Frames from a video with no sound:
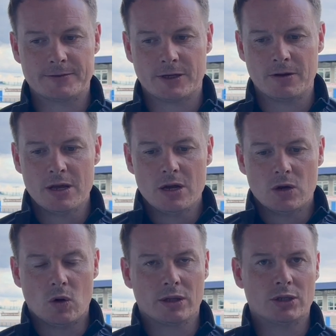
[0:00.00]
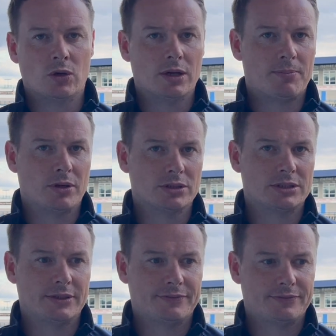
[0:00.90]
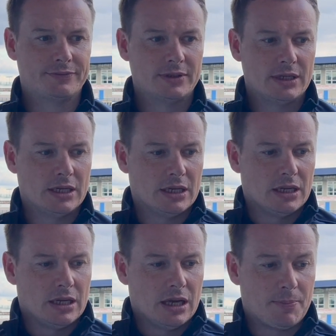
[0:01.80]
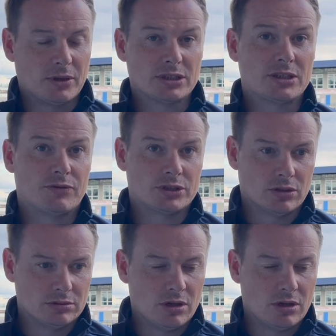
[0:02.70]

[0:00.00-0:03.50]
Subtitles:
So all in all, a positive result,